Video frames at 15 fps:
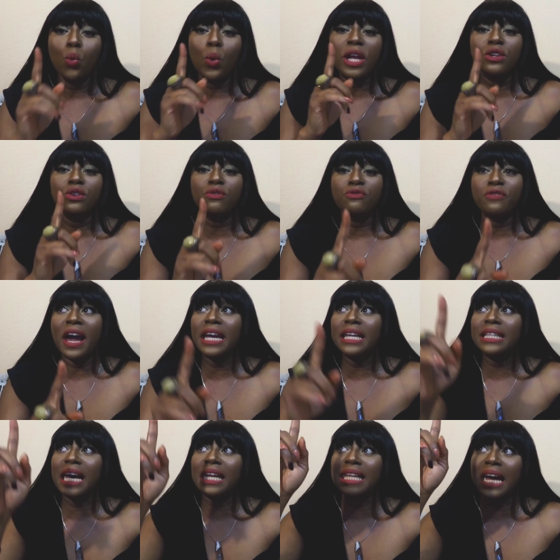When you
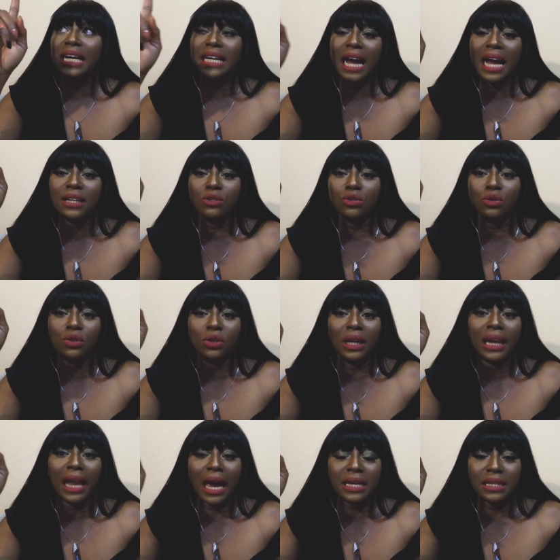find that that candle
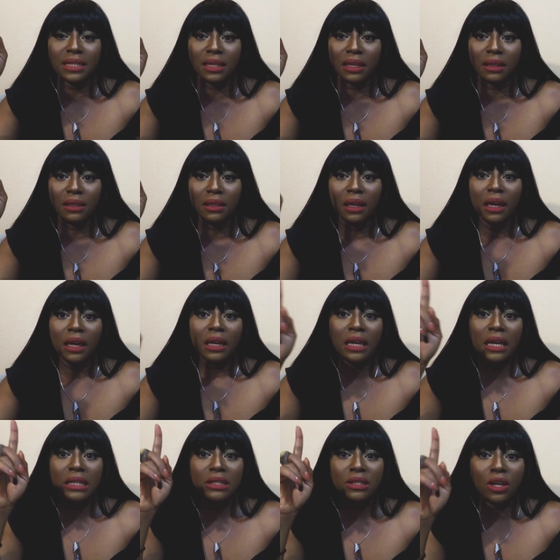you're lighting
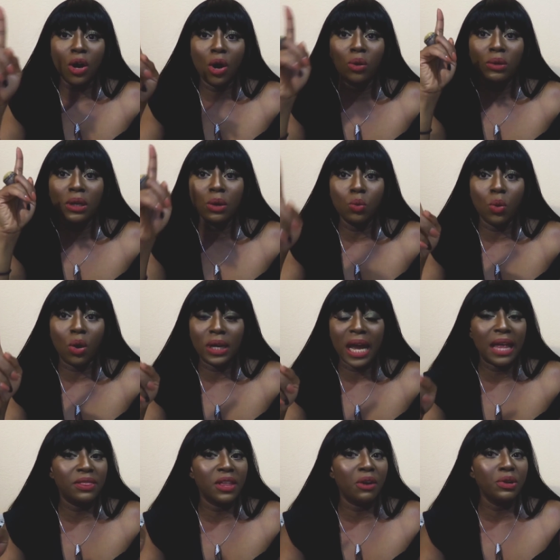is the only one
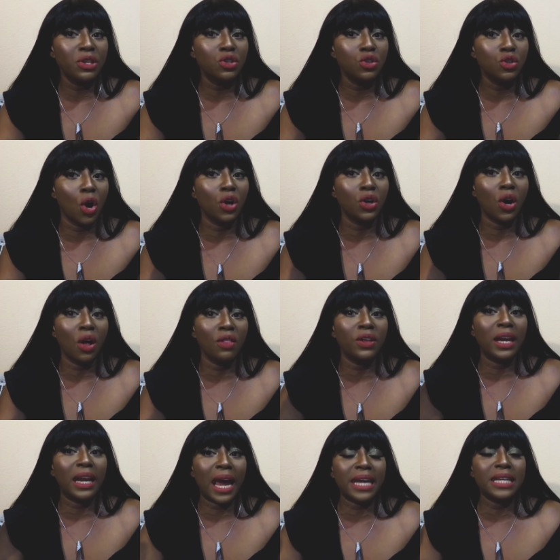and there is none
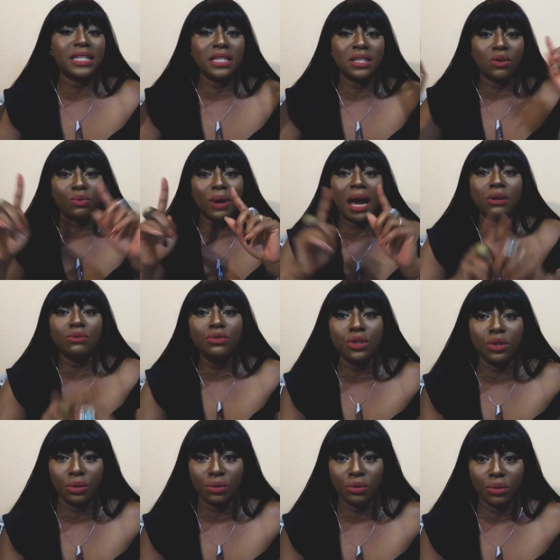other lighting around
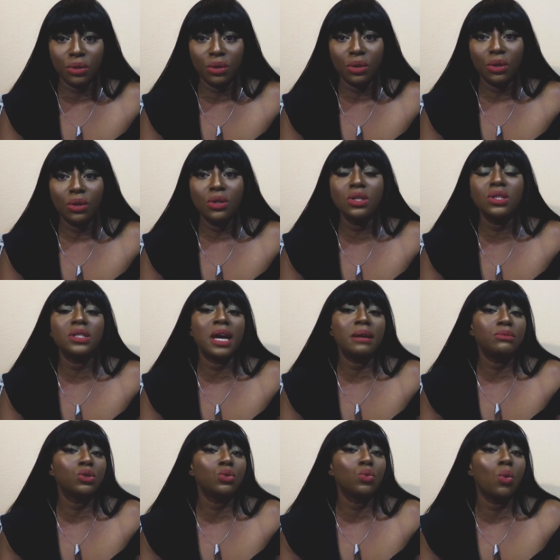you, it's
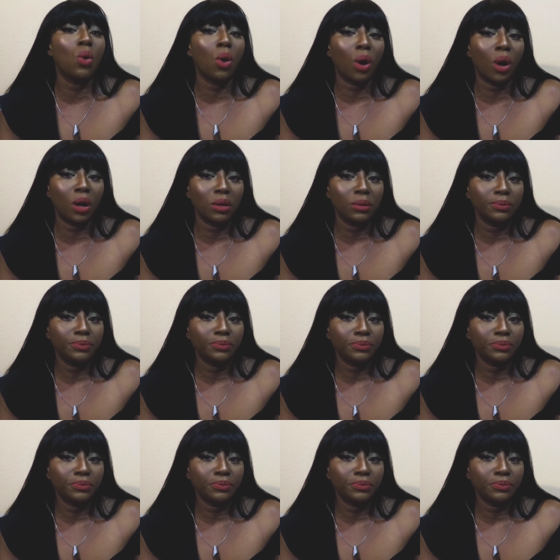time to walk.